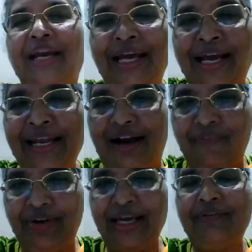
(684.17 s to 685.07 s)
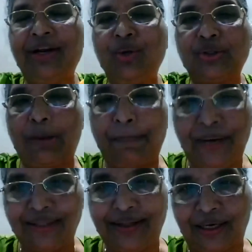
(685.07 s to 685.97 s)
area, wherever you
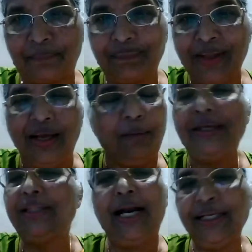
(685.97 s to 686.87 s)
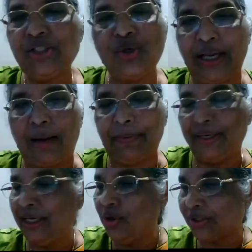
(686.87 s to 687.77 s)
supply that. But that is not
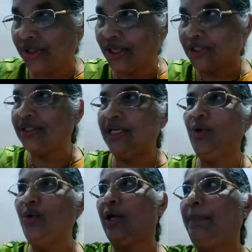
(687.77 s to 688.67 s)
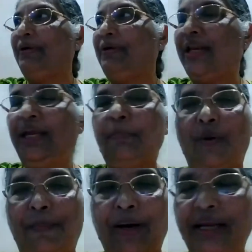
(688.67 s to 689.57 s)
happening. In your CSSD, you keep it very
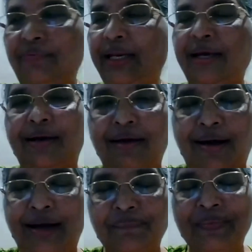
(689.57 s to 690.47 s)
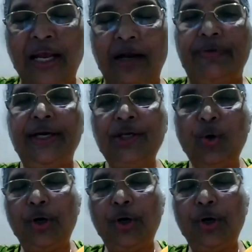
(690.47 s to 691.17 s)
properly, very clearly. When it